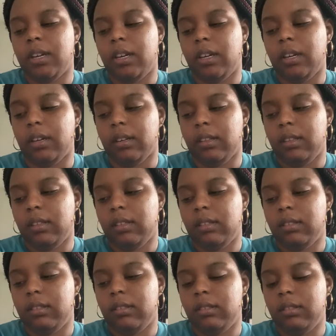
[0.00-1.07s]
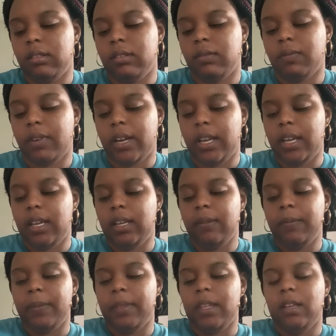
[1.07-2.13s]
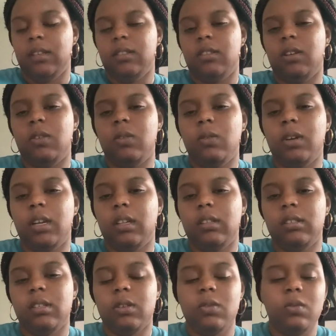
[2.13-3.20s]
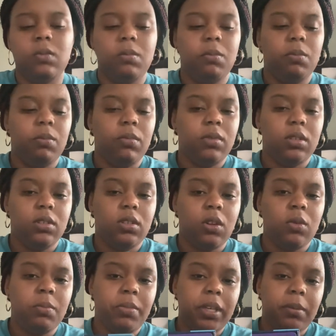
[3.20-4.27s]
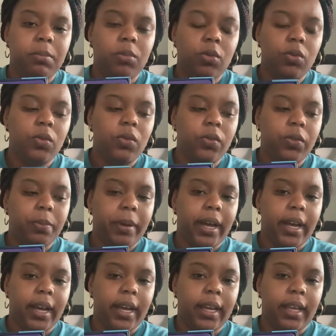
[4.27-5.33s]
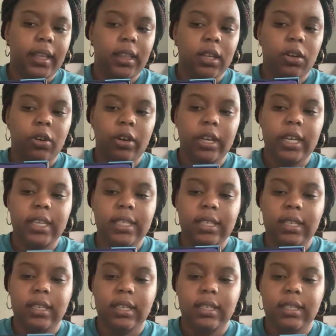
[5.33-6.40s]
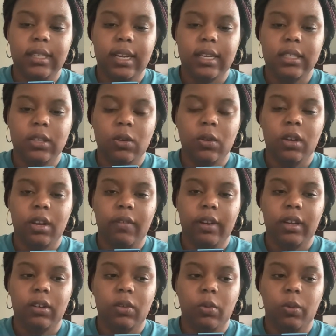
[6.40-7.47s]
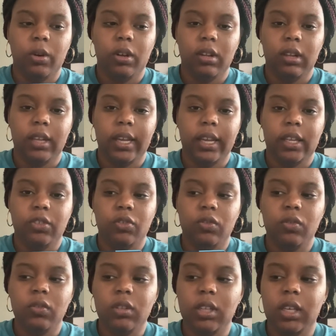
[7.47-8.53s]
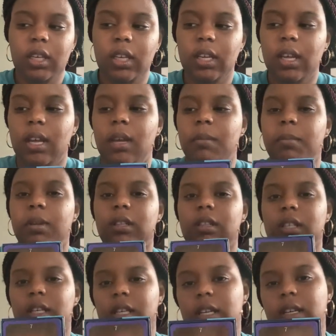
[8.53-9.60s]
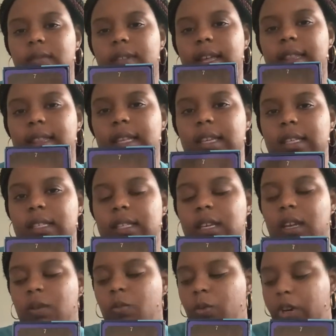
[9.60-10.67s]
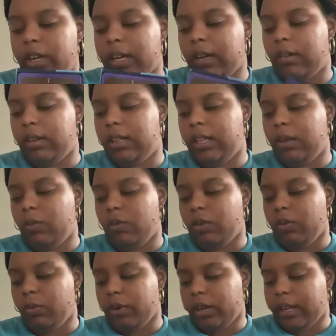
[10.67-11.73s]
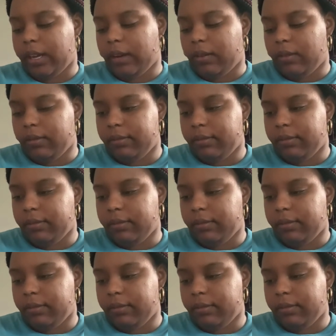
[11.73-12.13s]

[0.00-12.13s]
earth. Right? Don't be moved by the craziness that is going around in the world. Like, truly believe that things can work out and they will work out.